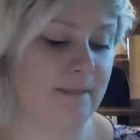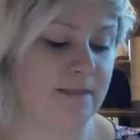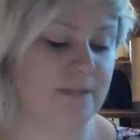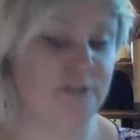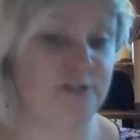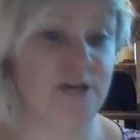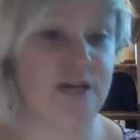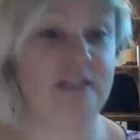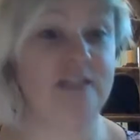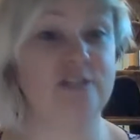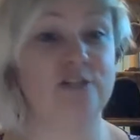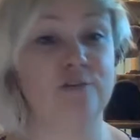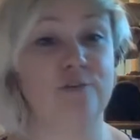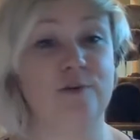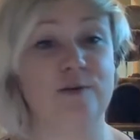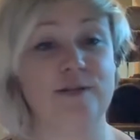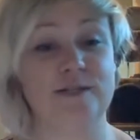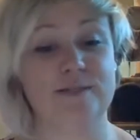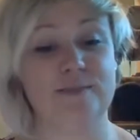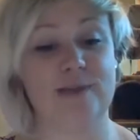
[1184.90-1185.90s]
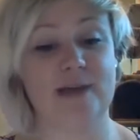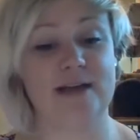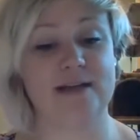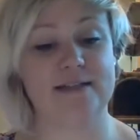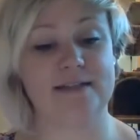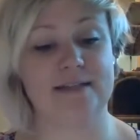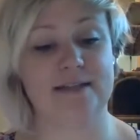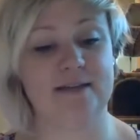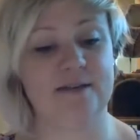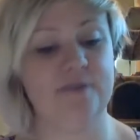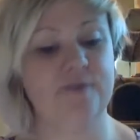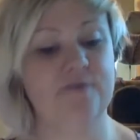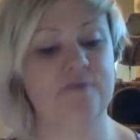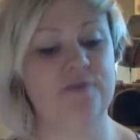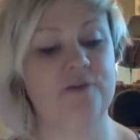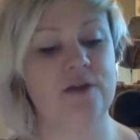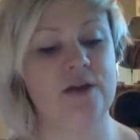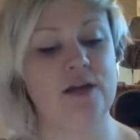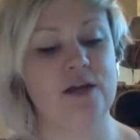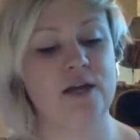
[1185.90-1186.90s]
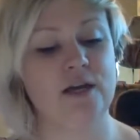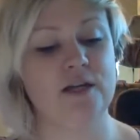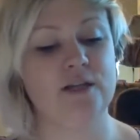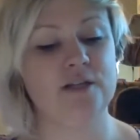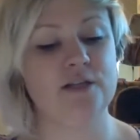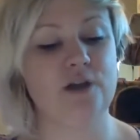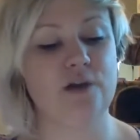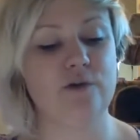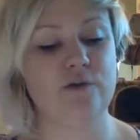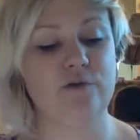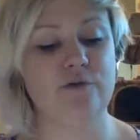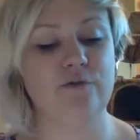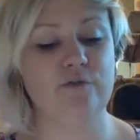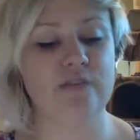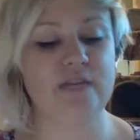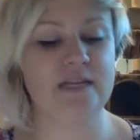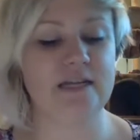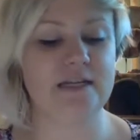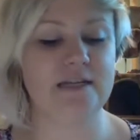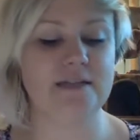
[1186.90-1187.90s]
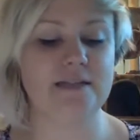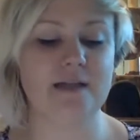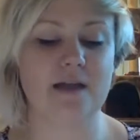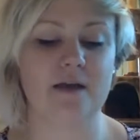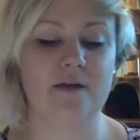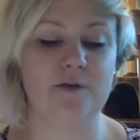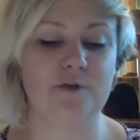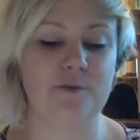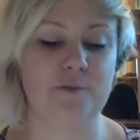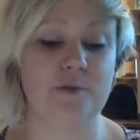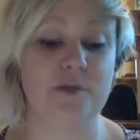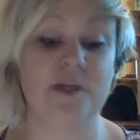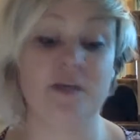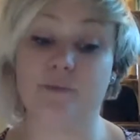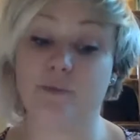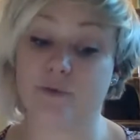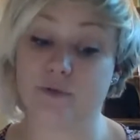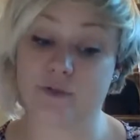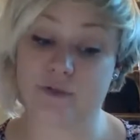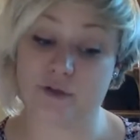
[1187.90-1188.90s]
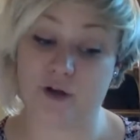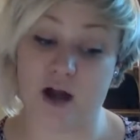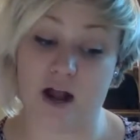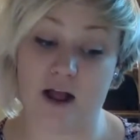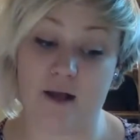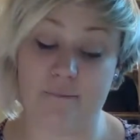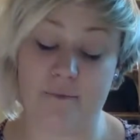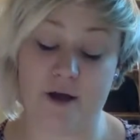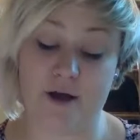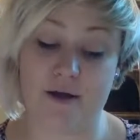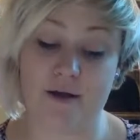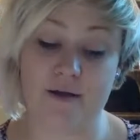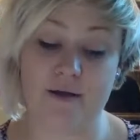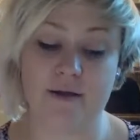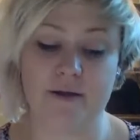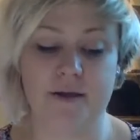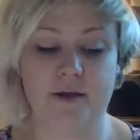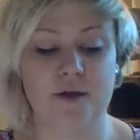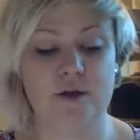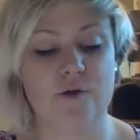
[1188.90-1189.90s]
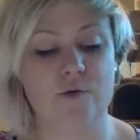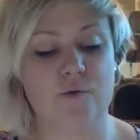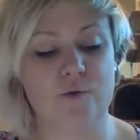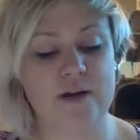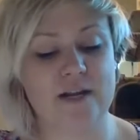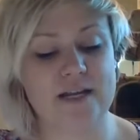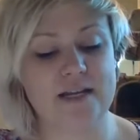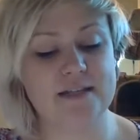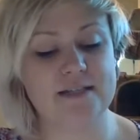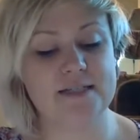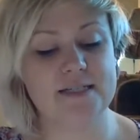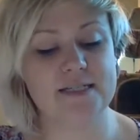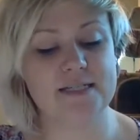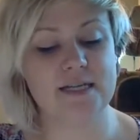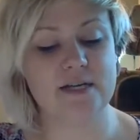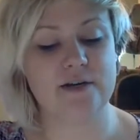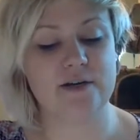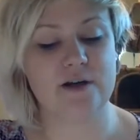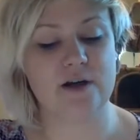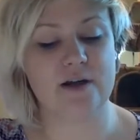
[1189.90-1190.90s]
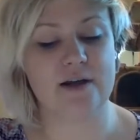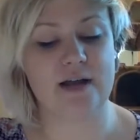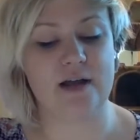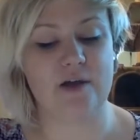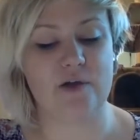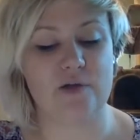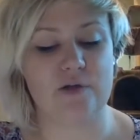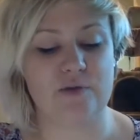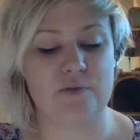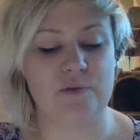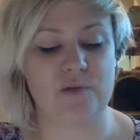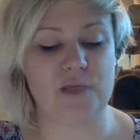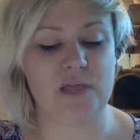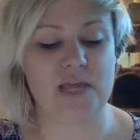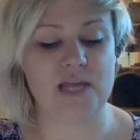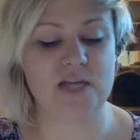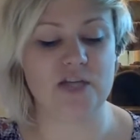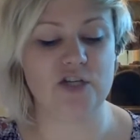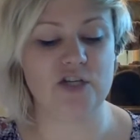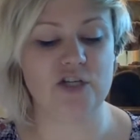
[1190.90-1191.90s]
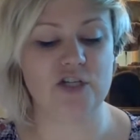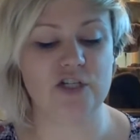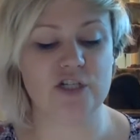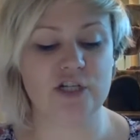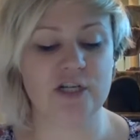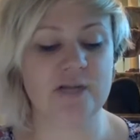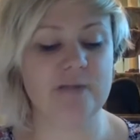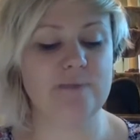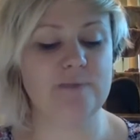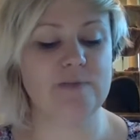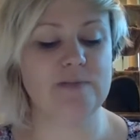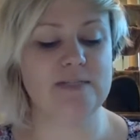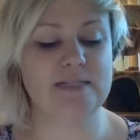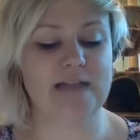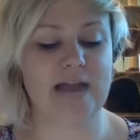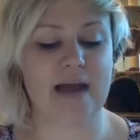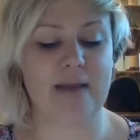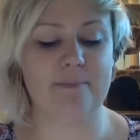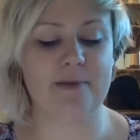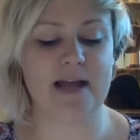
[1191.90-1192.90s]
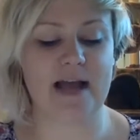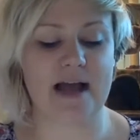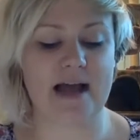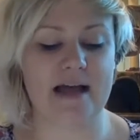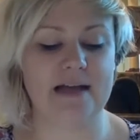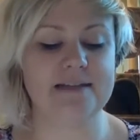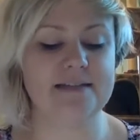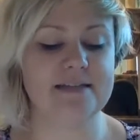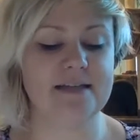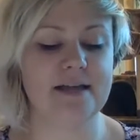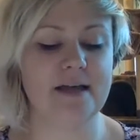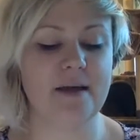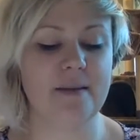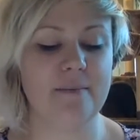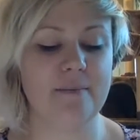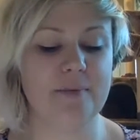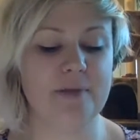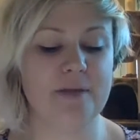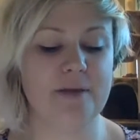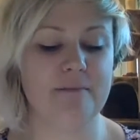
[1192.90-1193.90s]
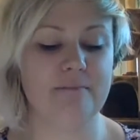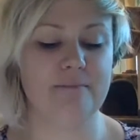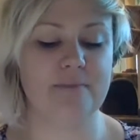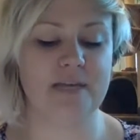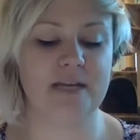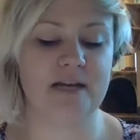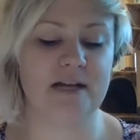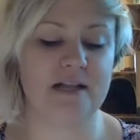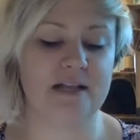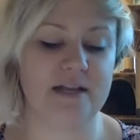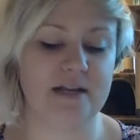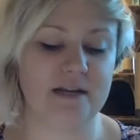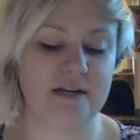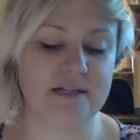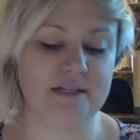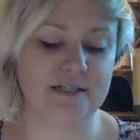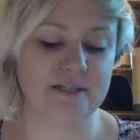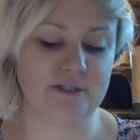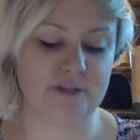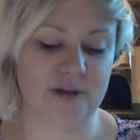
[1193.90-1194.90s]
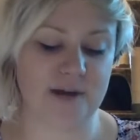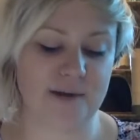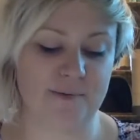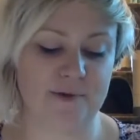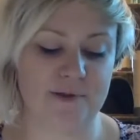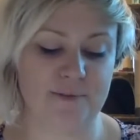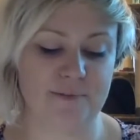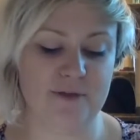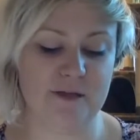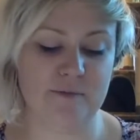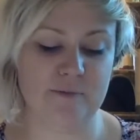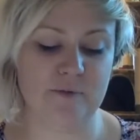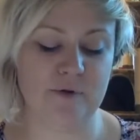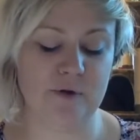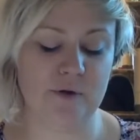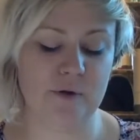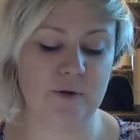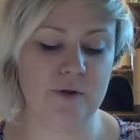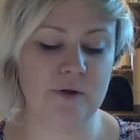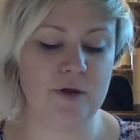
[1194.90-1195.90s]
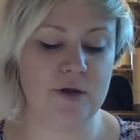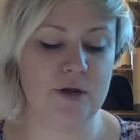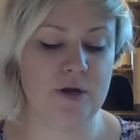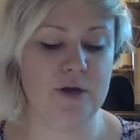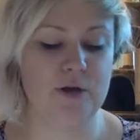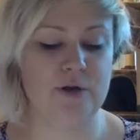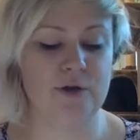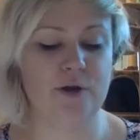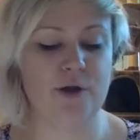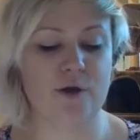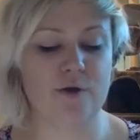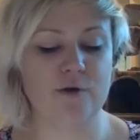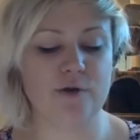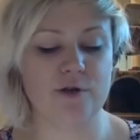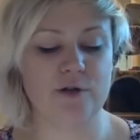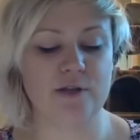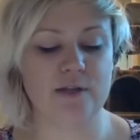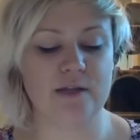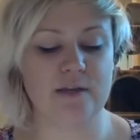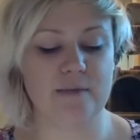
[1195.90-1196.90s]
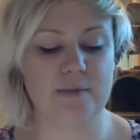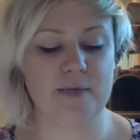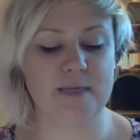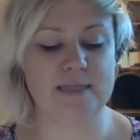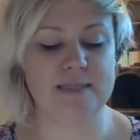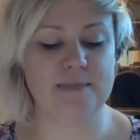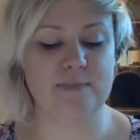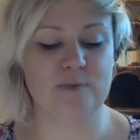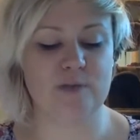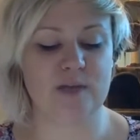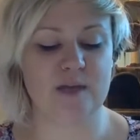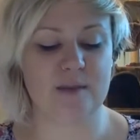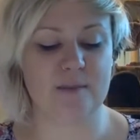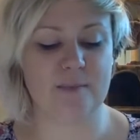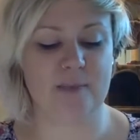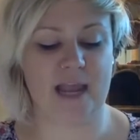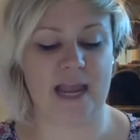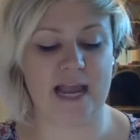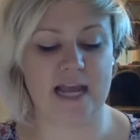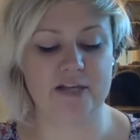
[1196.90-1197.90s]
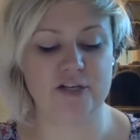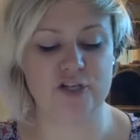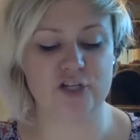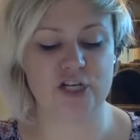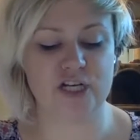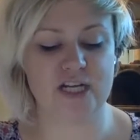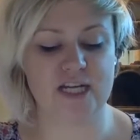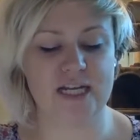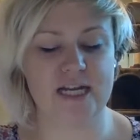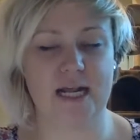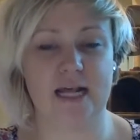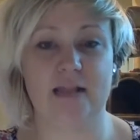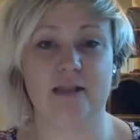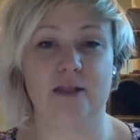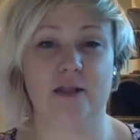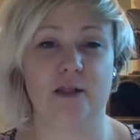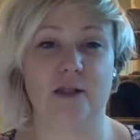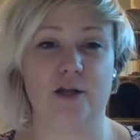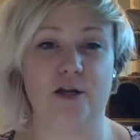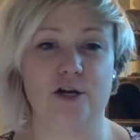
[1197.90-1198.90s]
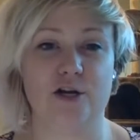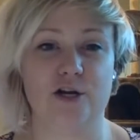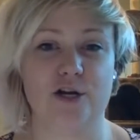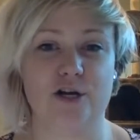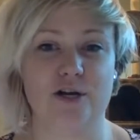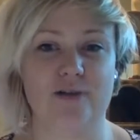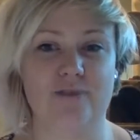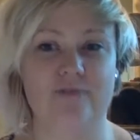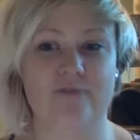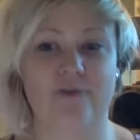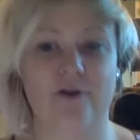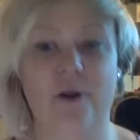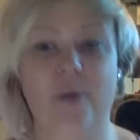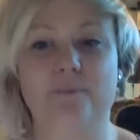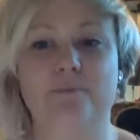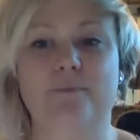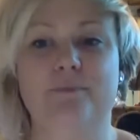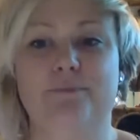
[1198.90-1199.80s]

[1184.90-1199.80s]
Change your perspective. Don't feed into other people's drama. Reconsider unhealthy relationships. Stop gossip. Be clear and straight with people. Know your limits. Be compassionate and learn from